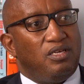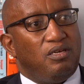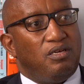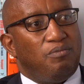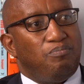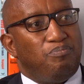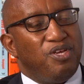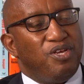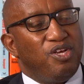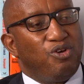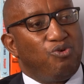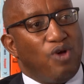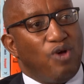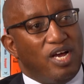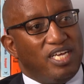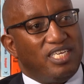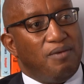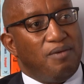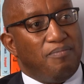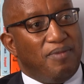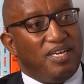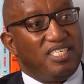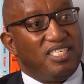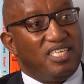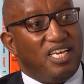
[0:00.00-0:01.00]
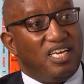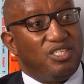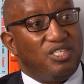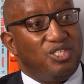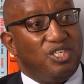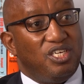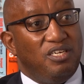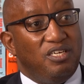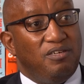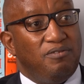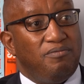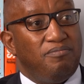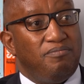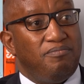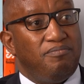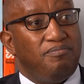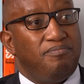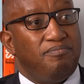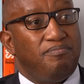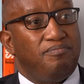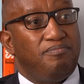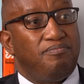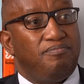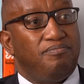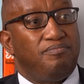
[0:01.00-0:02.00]
being Mantashe,
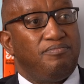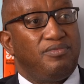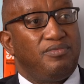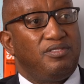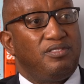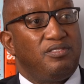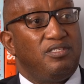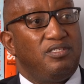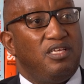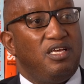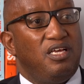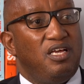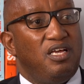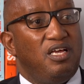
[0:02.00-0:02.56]
uh,